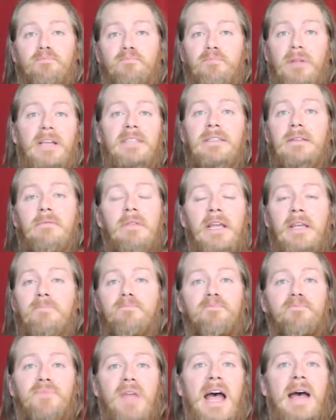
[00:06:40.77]

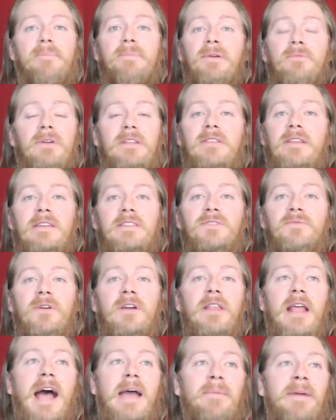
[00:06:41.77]
pleasantly happy with this
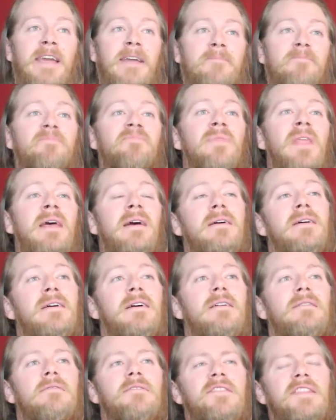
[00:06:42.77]
one. I mean,
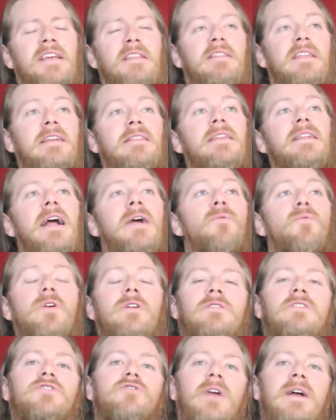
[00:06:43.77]
the thing that I
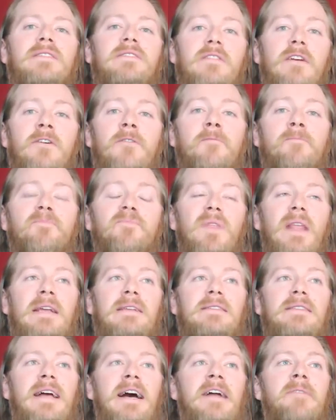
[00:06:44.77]
will stress though
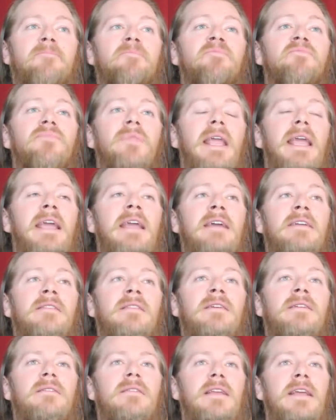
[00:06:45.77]
is that
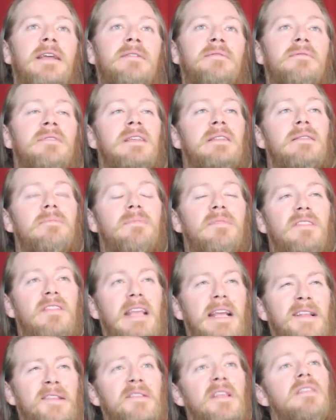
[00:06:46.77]
in, in the,
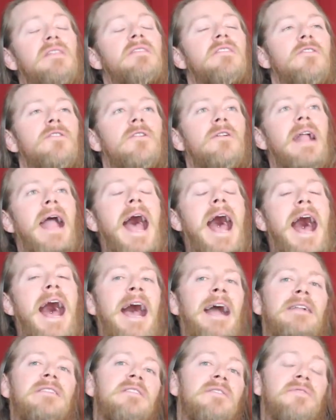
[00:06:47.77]
in the third
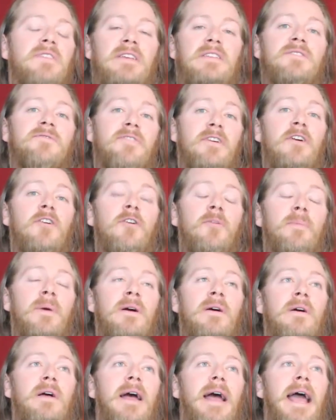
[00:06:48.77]
act of this
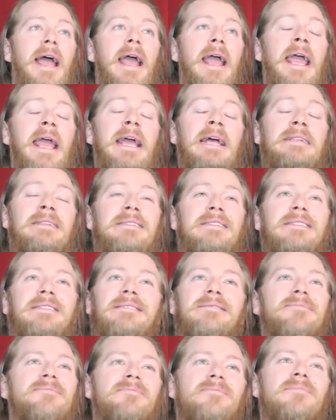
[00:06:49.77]
film and
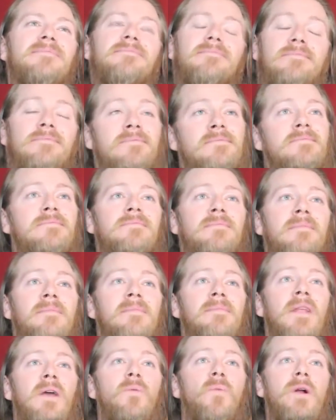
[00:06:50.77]

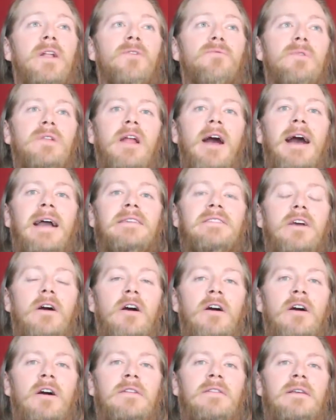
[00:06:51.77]
when it relies
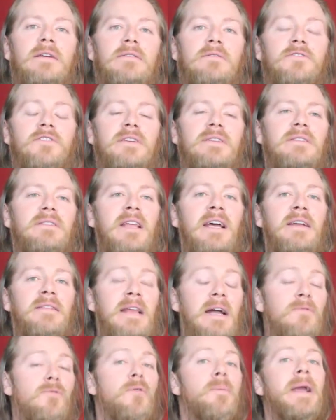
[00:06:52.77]
on just that
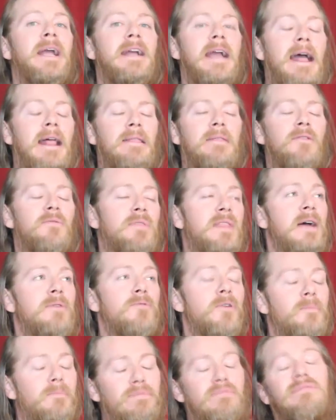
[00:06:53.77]
that romantic that
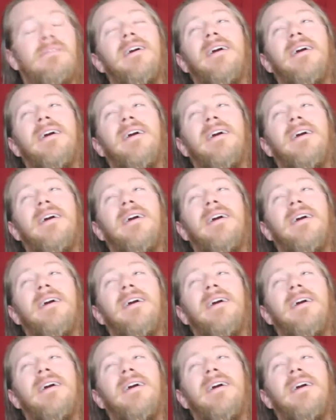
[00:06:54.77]
rom